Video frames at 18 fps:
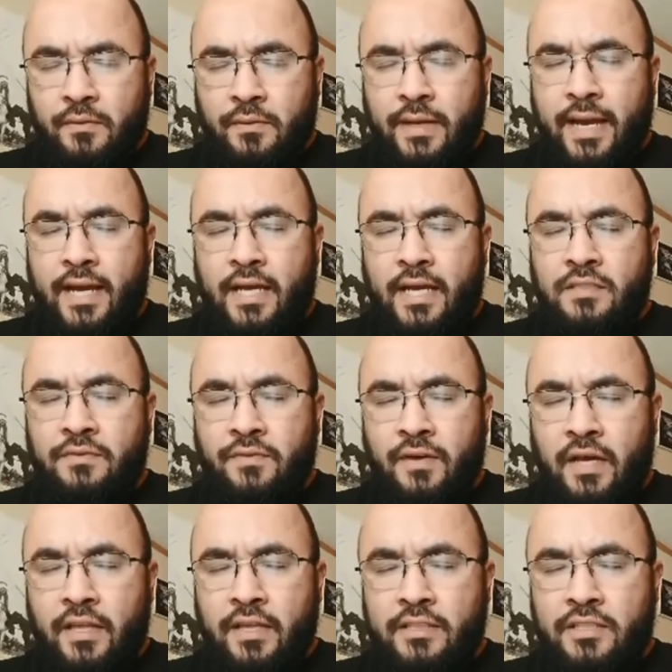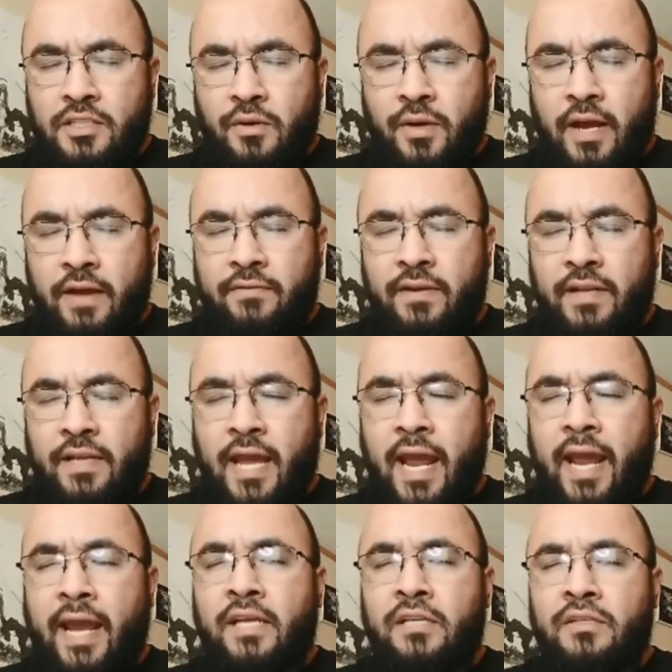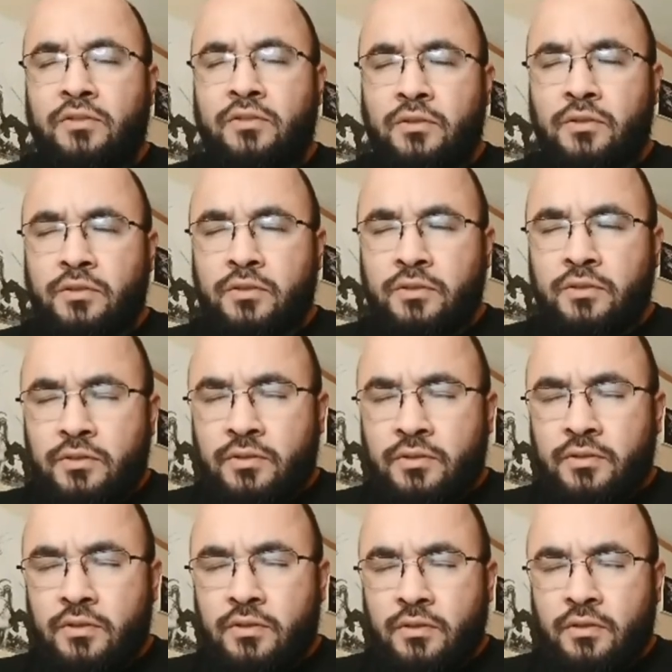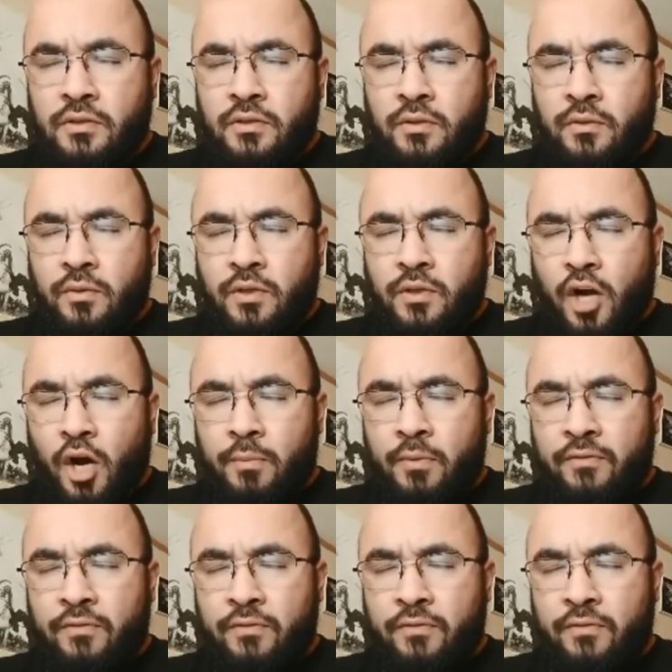We ask, Father, that your heavenly angels will go